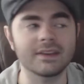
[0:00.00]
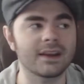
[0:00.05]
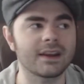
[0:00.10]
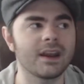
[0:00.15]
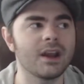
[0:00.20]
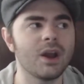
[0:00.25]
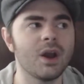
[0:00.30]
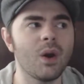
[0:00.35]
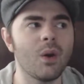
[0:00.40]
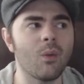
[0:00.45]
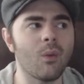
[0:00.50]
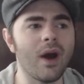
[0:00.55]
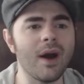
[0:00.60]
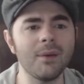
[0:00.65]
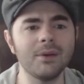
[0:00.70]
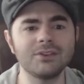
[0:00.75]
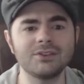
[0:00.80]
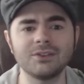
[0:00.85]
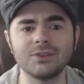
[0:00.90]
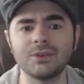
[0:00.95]
Like, why
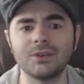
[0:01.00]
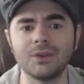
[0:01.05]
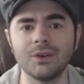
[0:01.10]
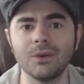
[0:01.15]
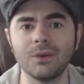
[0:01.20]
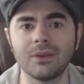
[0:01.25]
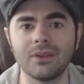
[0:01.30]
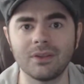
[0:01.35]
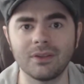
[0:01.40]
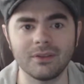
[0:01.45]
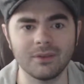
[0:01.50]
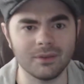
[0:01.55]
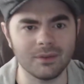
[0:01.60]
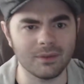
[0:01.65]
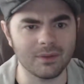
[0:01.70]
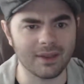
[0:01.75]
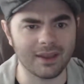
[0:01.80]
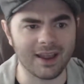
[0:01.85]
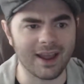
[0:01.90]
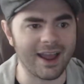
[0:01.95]
would you do
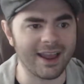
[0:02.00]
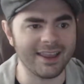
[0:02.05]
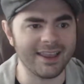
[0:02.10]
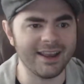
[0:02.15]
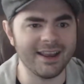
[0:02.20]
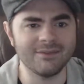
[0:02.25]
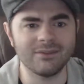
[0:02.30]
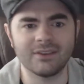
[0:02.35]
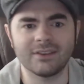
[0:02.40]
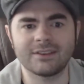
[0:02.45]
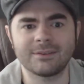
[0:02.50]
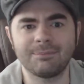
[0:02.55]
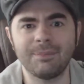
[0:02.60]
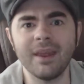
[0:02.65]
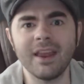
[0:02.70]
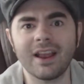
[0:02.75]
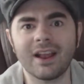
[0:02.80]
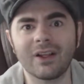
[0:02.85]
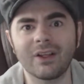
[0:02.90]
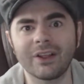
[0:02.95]
it? Like, I can't even
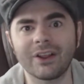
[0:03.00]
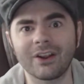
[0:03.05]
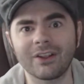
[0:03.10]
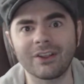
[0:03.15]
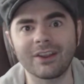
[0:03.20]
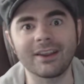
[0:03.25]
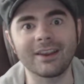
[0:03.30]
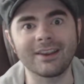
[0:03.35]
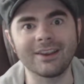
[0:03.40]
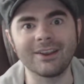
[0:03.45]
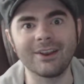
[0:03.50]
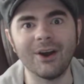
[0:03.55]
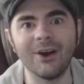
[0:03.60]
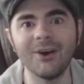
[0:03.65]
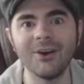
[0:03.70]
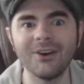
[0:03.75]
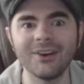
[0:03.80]
speak clearly, you know?